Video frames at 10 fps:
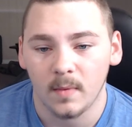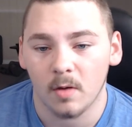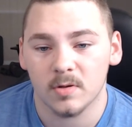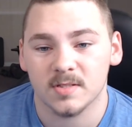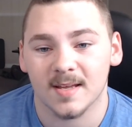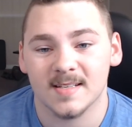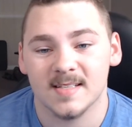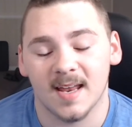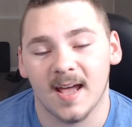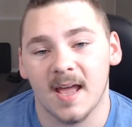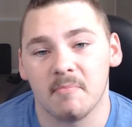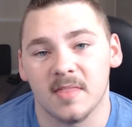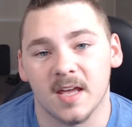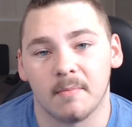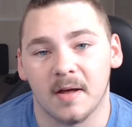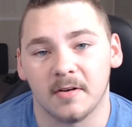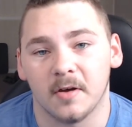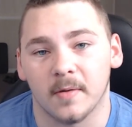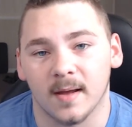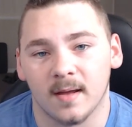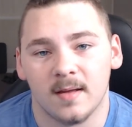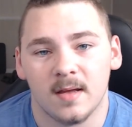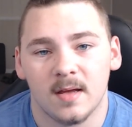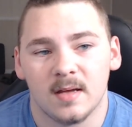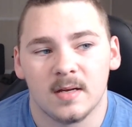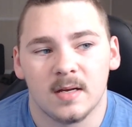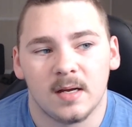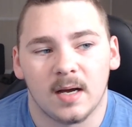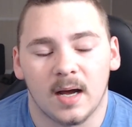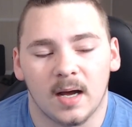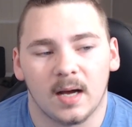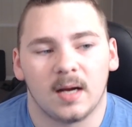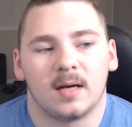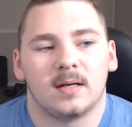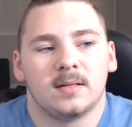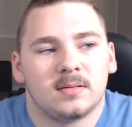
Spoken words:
Which, like I said, I am thinking about doing. But